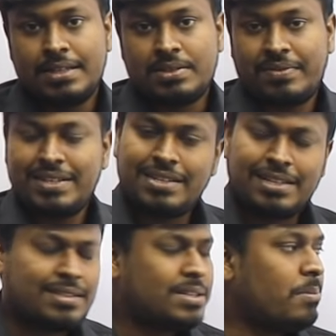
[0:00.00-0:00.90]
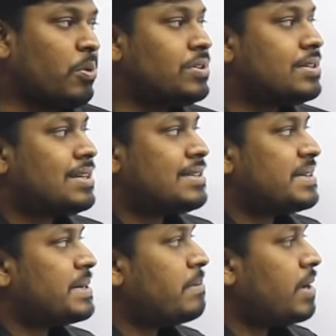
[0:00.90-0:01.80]
So friends, that's it about this
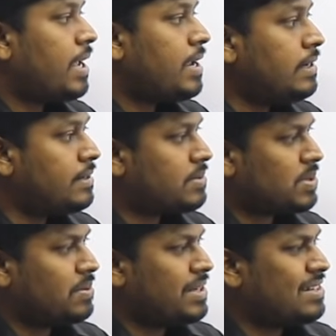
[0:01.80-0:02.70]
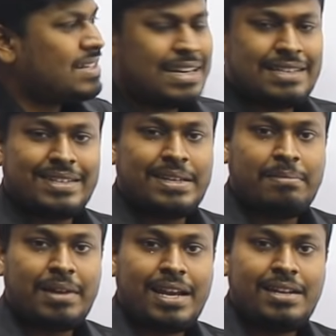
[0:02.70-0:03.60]
lesson number 8. So here the lesson
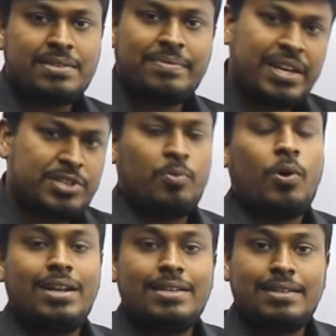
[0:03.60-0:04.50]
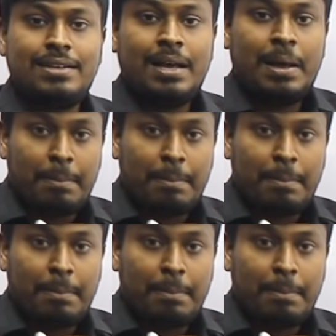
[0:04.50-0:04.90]
number 8 is very small lesson.